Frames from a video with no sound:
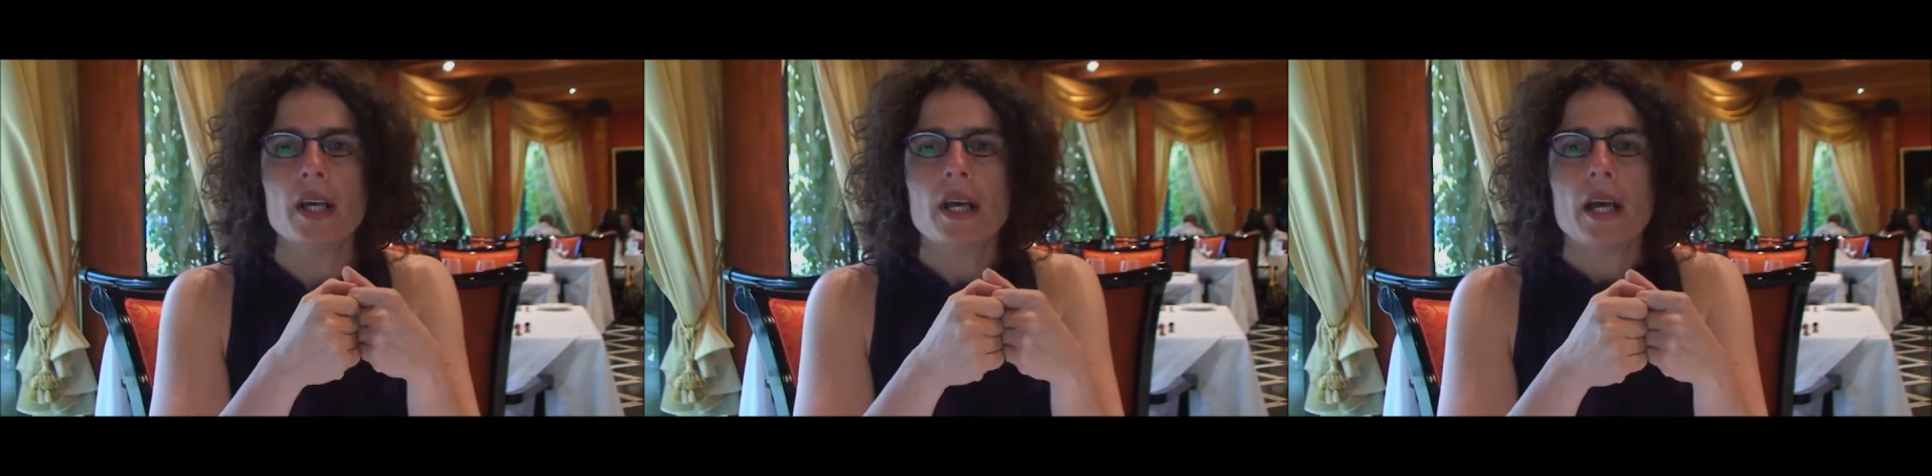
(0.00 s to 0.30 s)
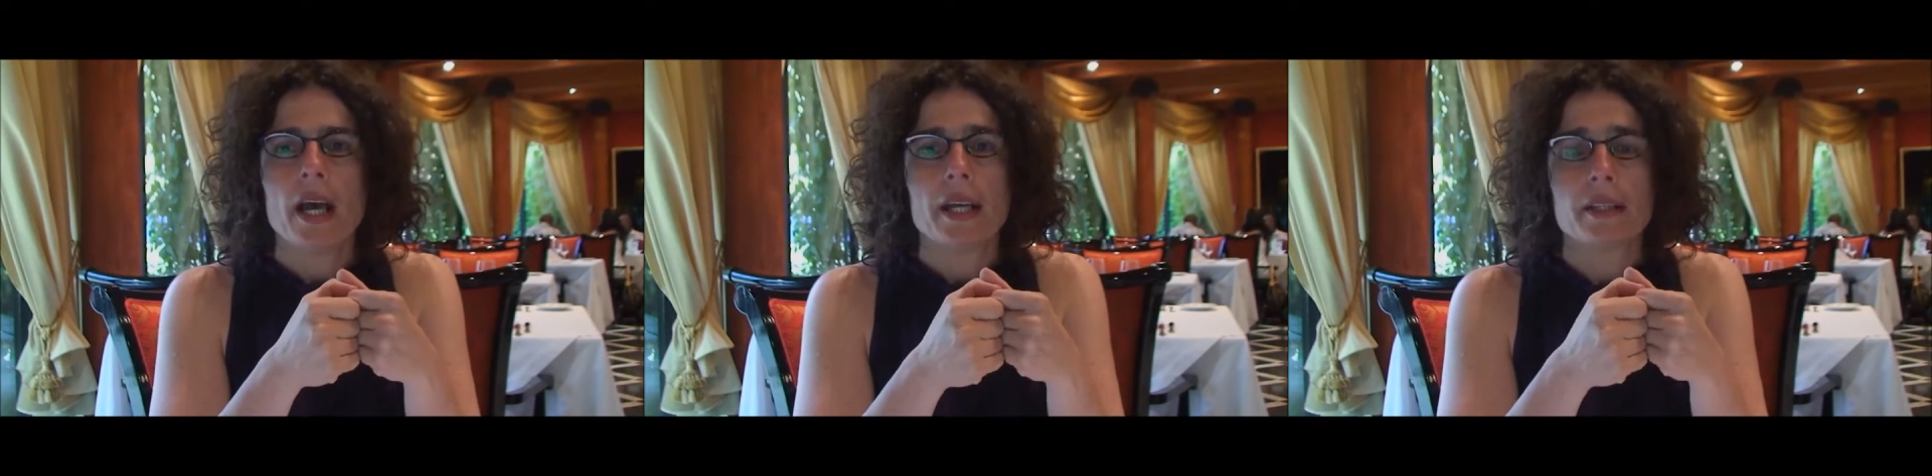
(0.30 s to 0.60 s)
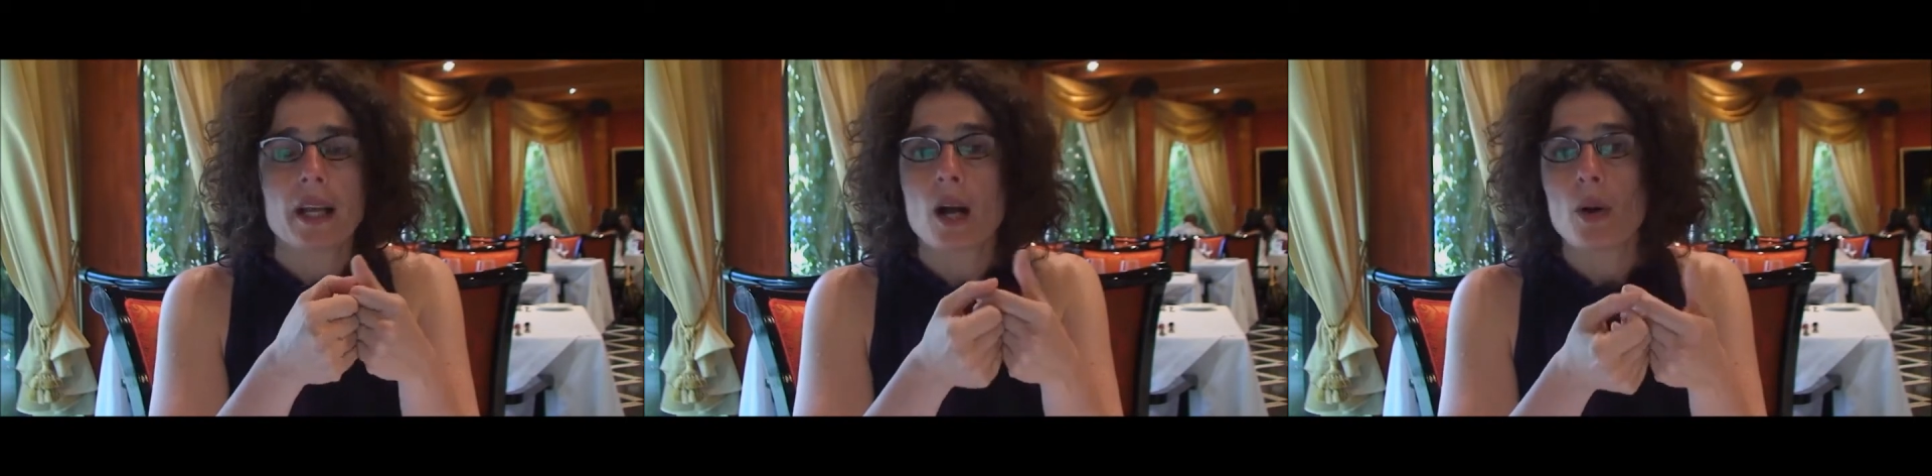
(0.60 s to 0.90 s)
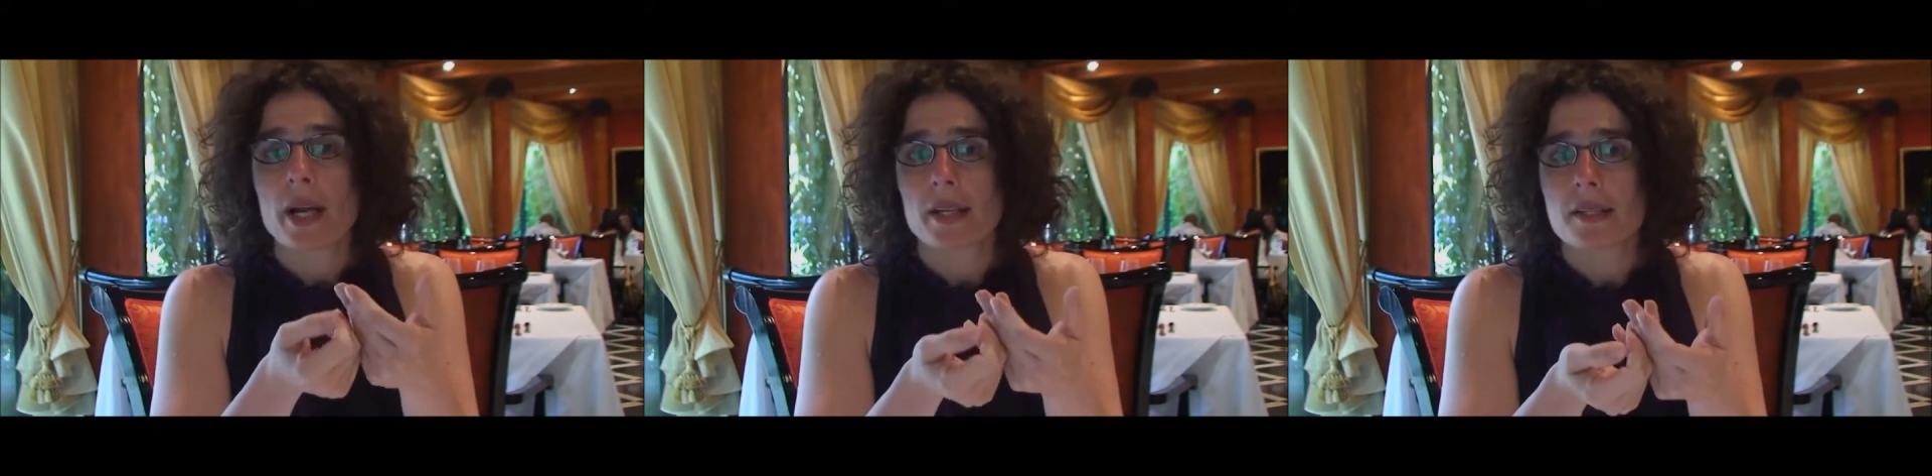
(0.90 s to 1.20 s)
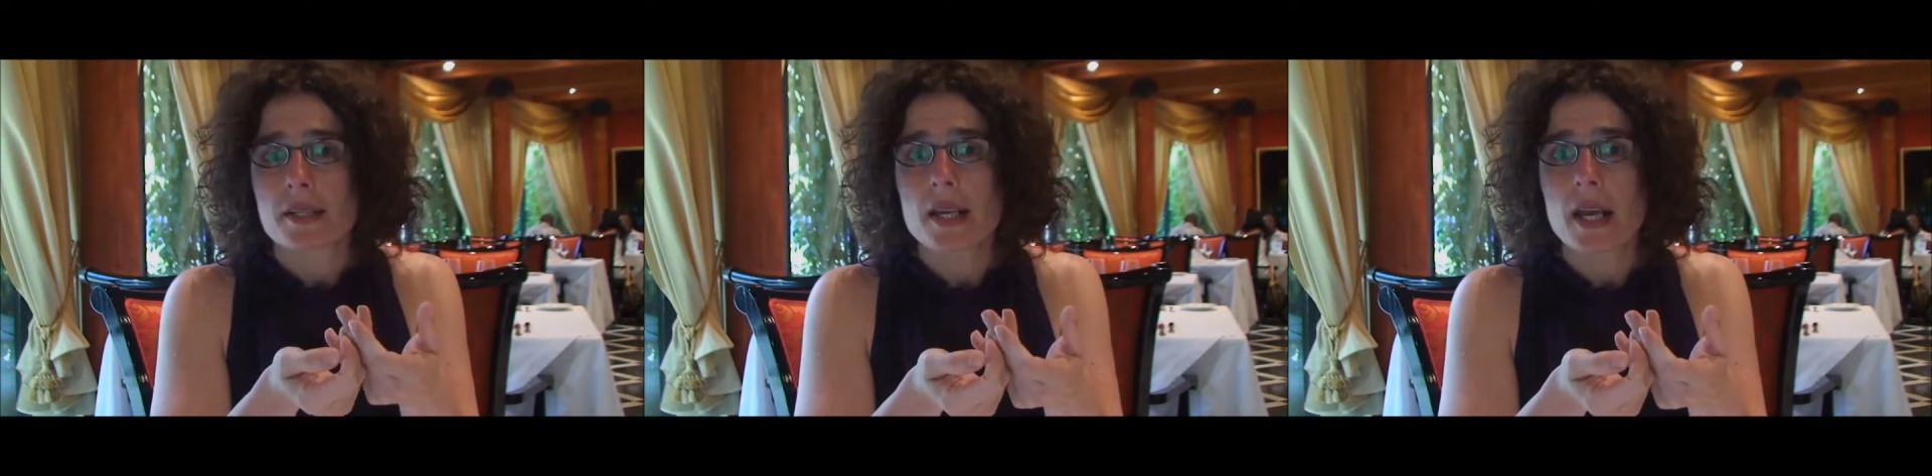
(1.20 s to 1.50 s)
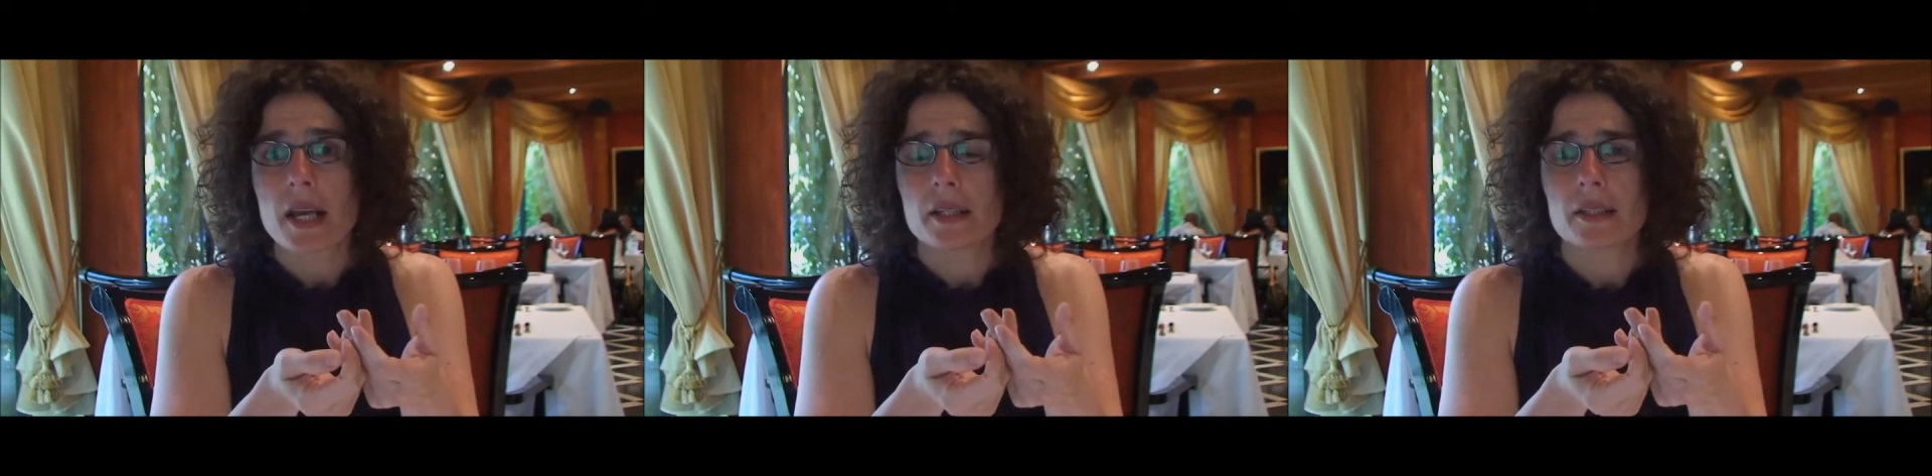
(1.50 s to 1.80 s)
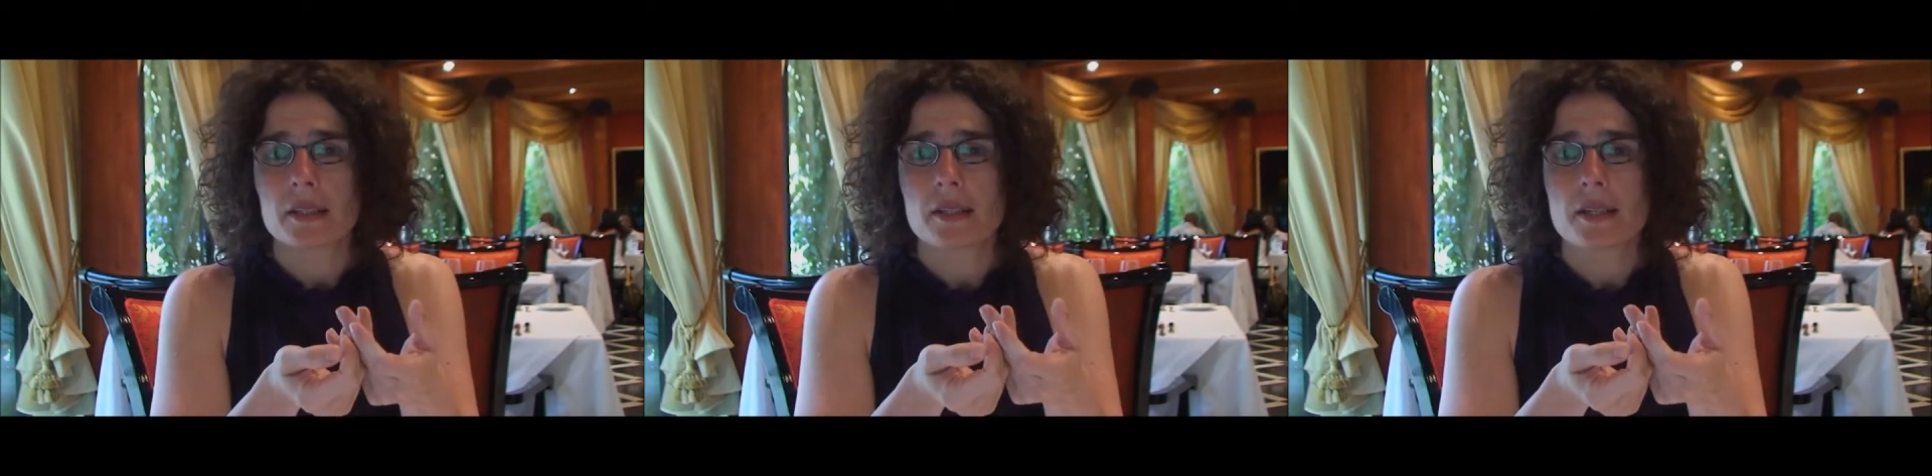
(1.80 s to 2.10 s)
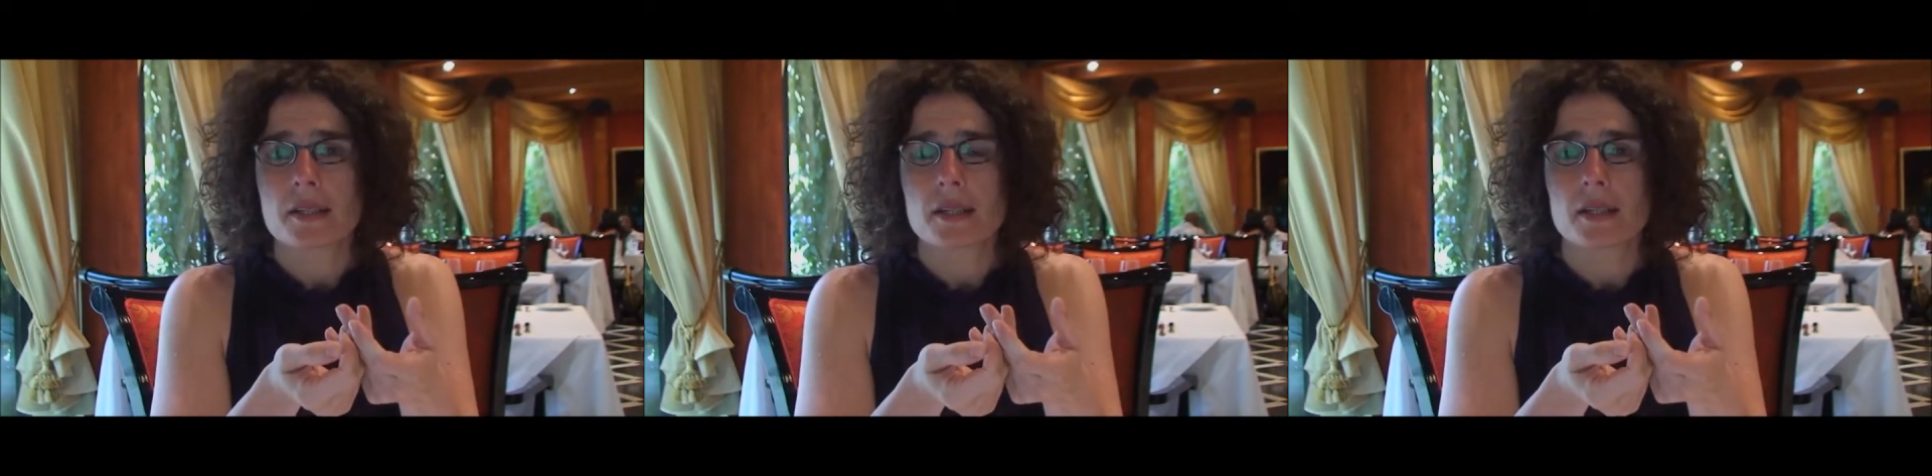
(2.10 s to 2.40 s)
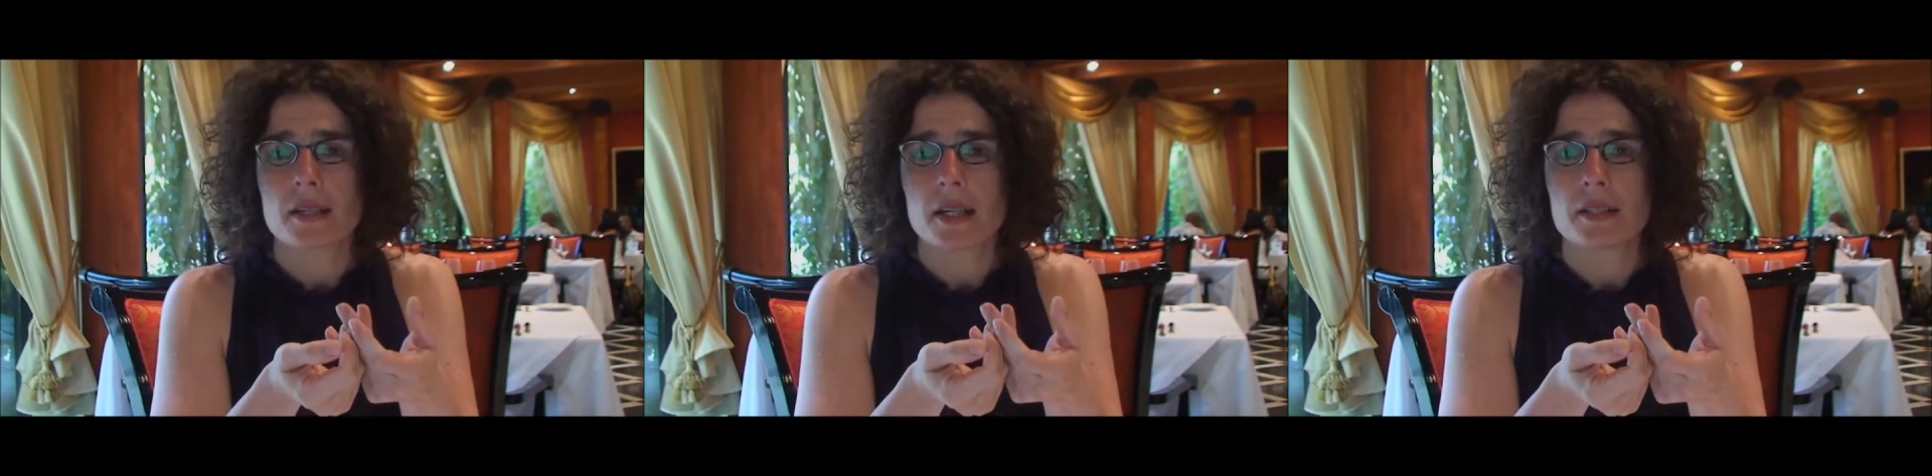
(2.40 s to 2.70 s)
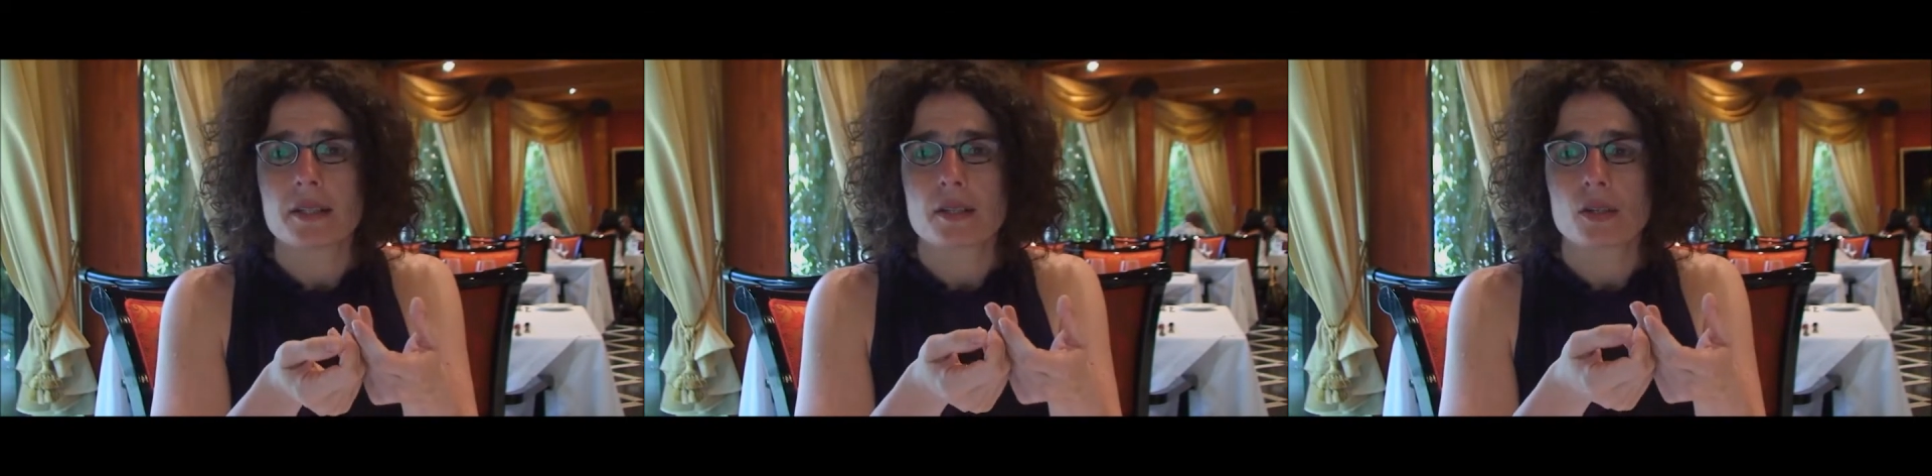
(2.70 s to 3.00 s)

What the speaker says: And now I can say that it is